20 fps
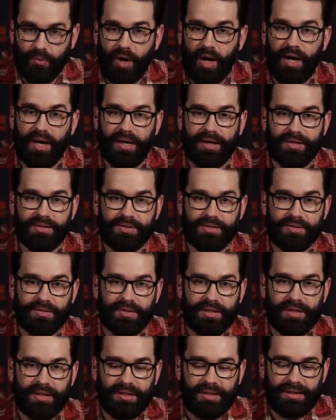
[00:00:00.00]
wise,
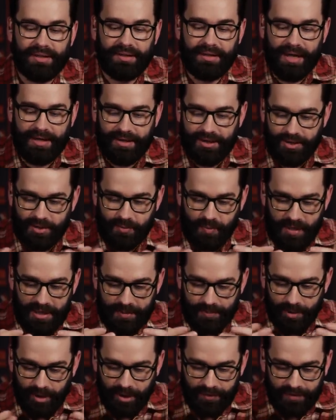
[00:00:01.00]
and they
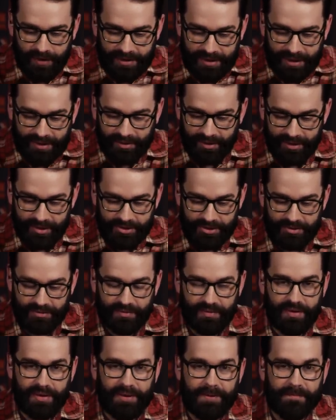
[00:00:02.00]
speak perfect English,